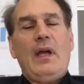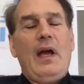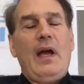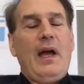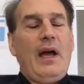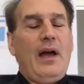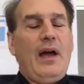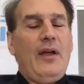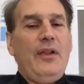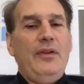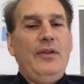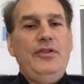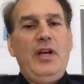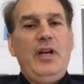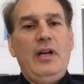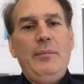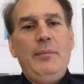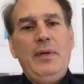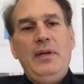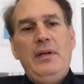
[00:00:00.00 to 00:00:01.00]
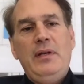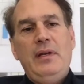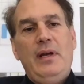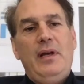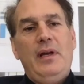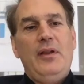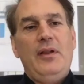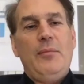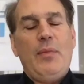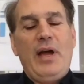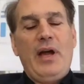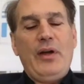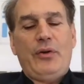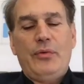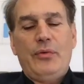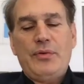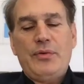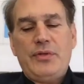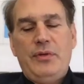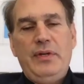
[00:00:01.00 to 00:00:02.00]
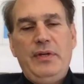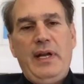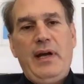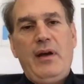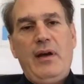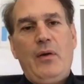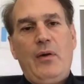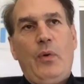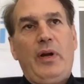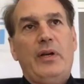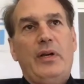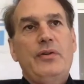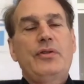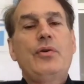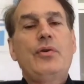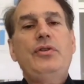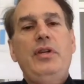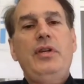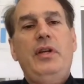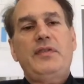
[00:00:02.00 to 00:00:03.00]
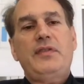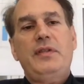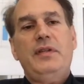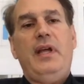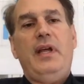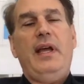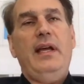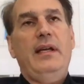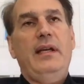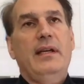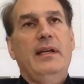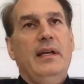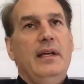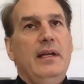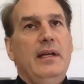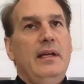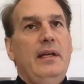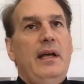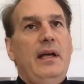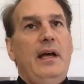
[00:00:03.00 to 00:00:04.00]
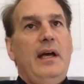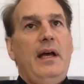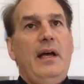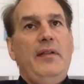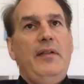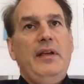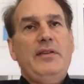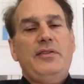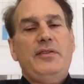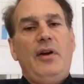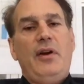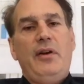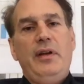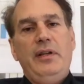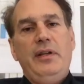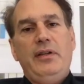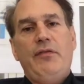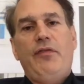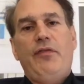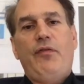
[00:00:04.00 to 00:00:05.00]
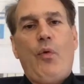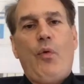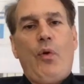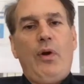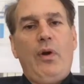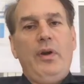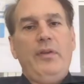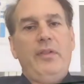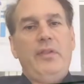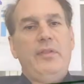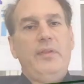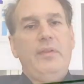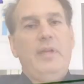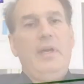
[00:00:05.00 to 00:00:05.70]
Uh, the gentlemen, uh, the mine crews are down working two shifts a day. Uh, they started the fourth.